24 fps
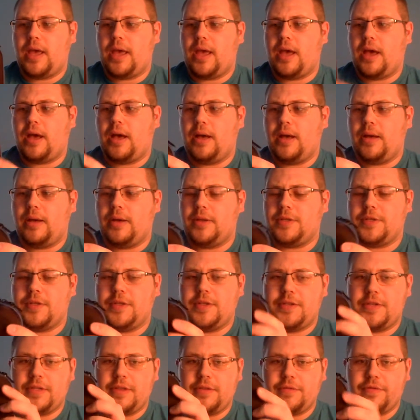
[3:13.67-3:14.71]
So
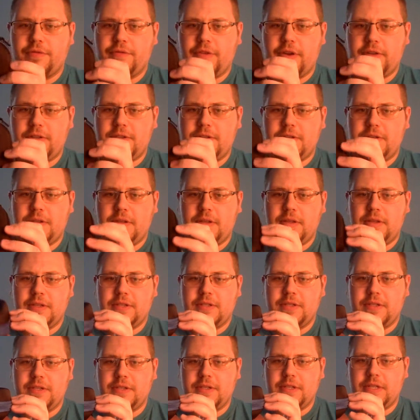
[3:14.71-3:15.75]
this is the front.
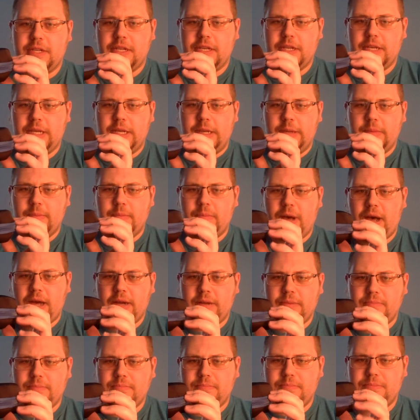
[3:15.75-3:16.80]
This is the
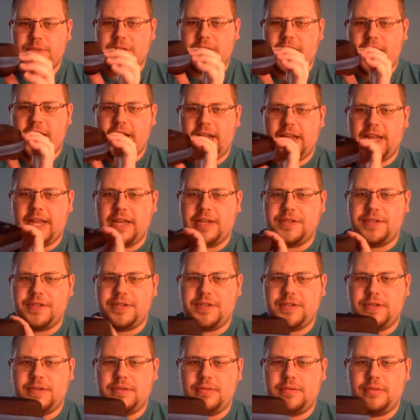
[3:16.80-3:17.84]
bottom side, I
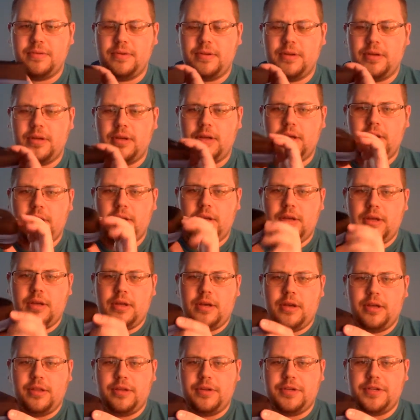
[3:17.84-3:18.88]
guess.
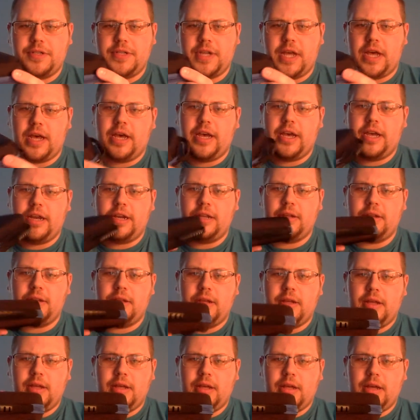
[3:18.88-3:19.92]
Other side.
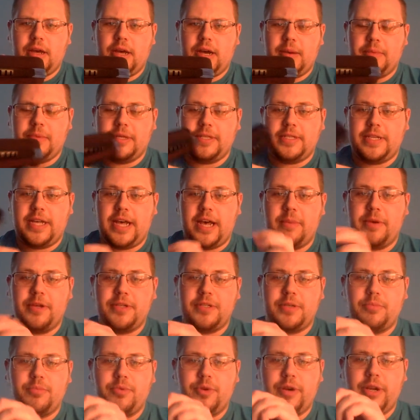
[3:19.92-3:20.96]
The top
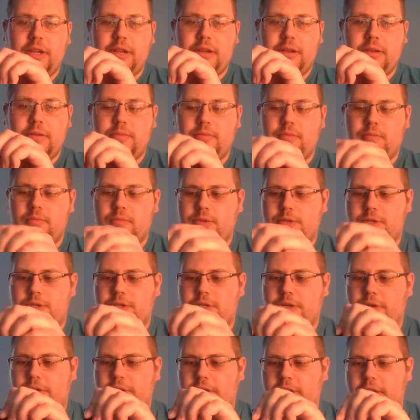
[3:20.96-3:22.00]
has a pretty
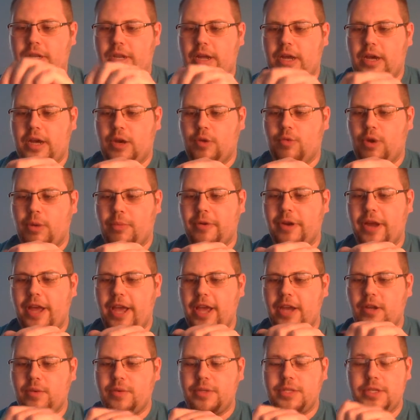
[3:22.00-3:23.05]
sturdy rubber
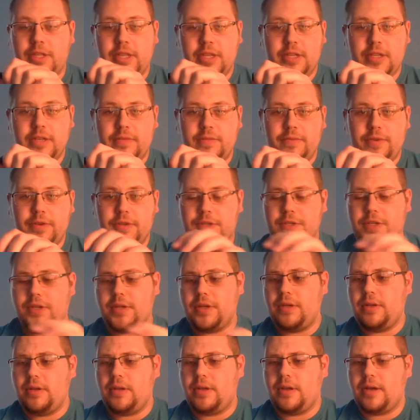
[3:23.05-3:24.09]
handle, which I think feels
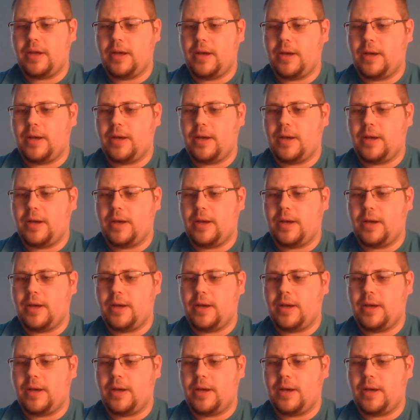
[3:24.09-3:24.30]
good.